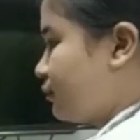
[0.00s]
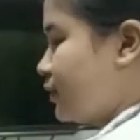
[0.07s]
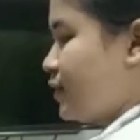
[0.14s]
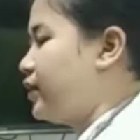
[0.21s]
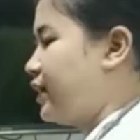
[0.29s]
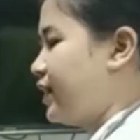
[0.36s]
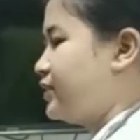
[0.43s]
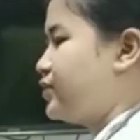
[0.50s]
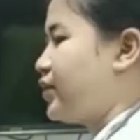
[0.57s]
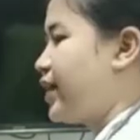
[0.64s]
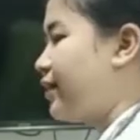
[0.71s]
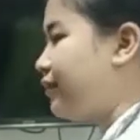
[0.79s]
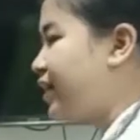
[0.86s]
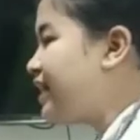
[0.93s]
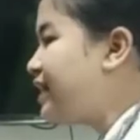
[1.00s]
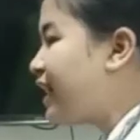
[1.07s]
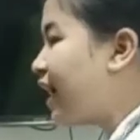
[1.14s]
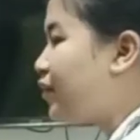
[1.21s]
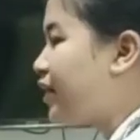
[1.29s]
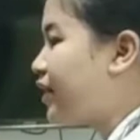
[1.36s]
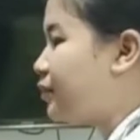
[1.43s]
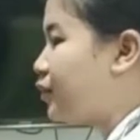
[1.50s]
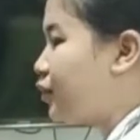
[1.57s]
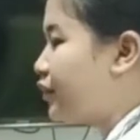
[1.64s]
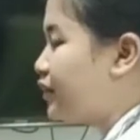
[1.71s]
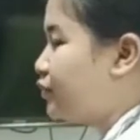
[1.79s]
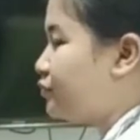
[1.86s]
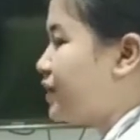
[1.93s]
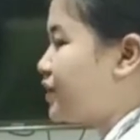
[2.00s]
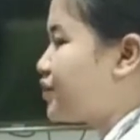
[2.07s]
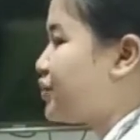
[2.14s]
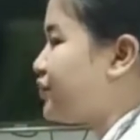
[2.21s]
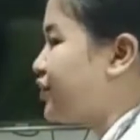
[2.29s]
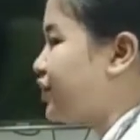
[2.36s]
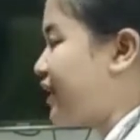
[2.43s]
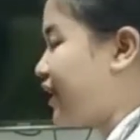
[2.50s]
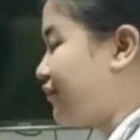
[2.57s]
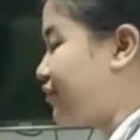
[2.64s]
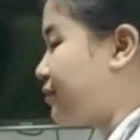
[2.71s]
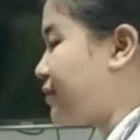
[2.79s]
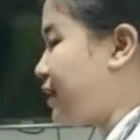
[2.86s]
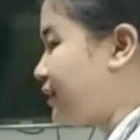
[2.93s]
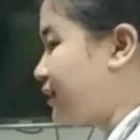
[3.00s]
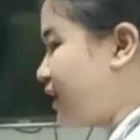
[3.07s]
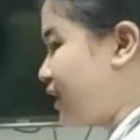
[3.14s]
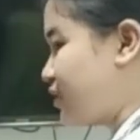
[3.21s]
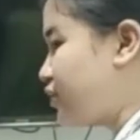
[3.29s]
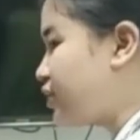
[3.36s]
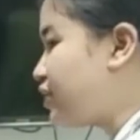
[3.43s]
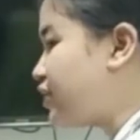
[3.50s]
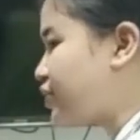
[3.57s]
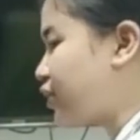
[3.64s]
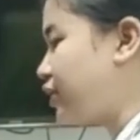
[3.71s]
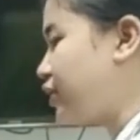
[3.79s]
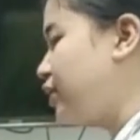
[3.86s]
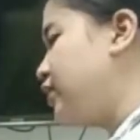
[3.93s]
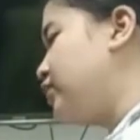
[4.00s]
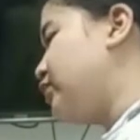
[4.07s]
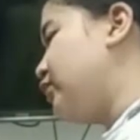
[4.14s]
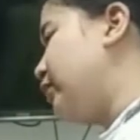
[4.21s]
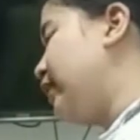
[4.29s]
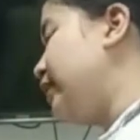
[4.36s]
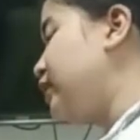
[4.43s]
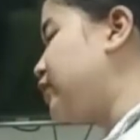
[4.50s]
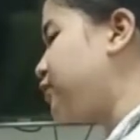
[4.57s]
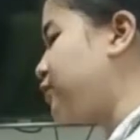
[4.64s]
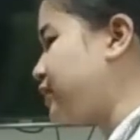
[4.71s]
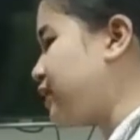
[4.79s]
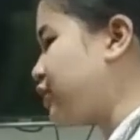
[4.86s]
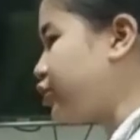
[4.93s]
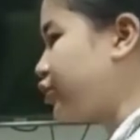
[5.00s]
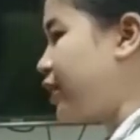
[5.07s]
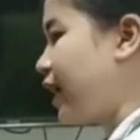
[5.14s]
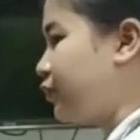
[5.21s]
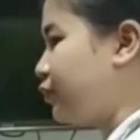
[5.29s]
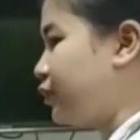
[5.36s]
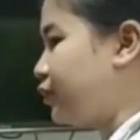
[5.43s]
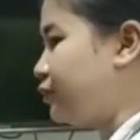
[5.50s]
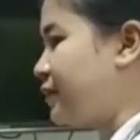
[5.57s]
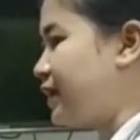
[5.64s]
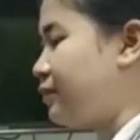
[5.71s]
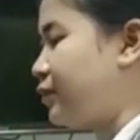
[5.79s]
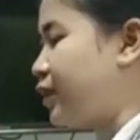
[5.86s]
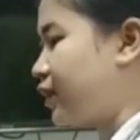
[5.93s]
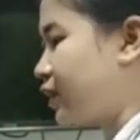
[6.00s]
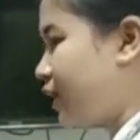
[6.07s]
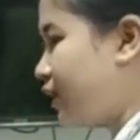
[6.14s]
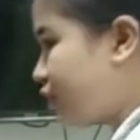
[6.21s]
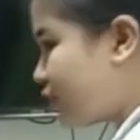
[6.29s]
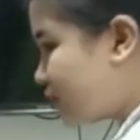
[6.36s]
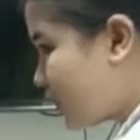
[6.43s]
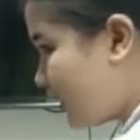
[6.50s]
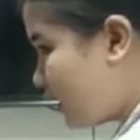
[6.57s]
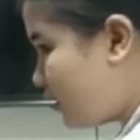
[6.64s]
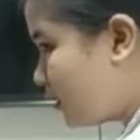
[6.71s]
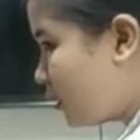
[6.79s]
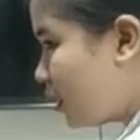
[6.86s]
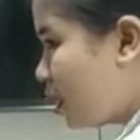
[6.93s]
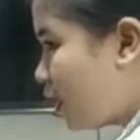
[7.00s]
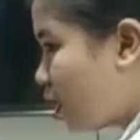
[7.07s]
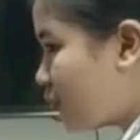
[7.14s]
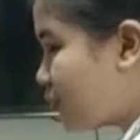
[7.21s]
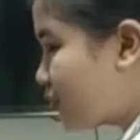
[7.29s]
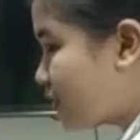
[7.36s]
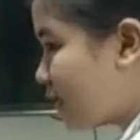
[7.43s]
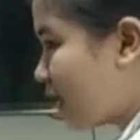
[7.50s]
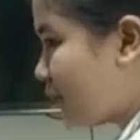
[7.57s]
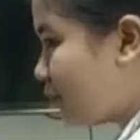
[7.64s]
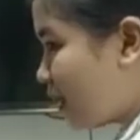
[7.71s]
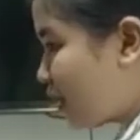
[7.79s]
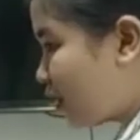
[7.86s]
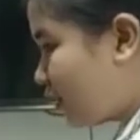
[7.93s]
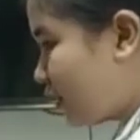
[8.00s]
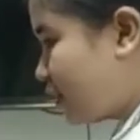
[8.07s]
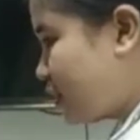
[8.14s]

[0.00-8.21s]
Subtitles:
Okay, so Kevin, now I am going to measure for your diaphragmatic excursion. So in this procedure, I will be marking your skin using a marker.